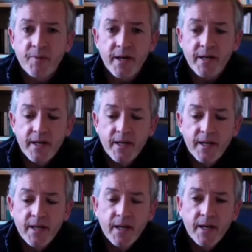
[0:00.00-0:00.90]
But
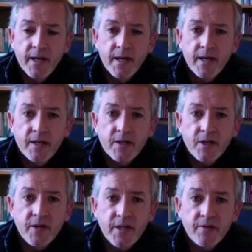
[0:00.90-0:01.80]
so
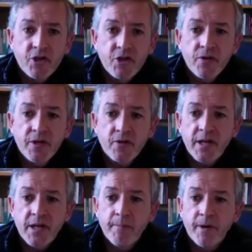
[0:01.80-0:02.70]
you know, choosing your
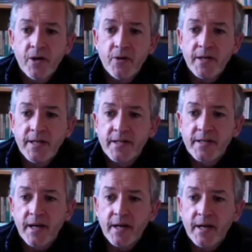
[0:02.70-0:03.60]
tempo
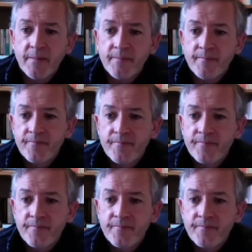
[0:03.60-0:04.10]
is um,